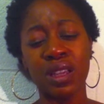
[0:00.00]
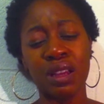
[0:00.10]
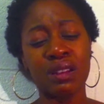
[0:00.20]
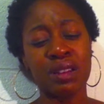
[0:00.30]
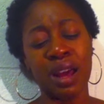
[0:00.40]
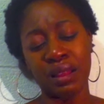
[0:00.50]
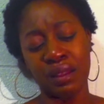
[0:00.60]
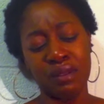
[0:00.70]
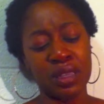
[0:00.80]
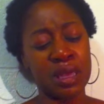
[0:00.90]
and not
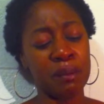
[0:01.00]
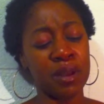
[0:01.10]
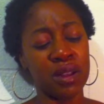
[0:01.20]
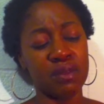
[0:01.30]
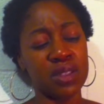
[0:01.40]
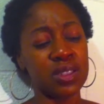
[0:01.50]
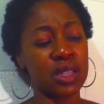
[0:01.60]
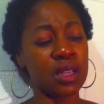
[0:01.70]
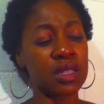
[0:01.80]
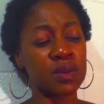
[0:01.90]
loving him enough to
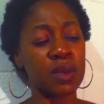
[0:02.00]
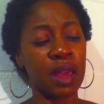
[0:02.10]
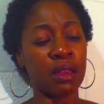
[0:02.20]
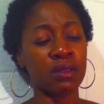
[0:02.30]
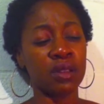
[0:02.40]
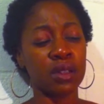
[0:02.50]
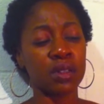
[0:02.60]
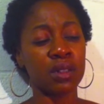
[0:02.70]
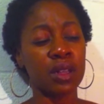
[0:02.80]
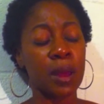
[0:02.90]
check his behavior,
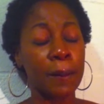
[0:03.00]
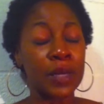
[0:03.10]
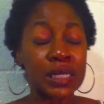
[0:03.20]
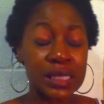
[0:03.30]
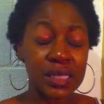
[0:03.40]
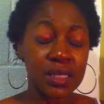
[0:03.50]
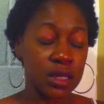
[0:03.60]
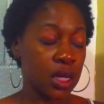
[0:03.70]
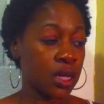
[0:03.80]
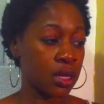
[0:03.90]
but
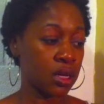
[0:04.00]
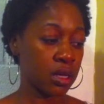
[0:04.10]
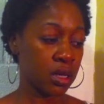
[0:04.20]
instead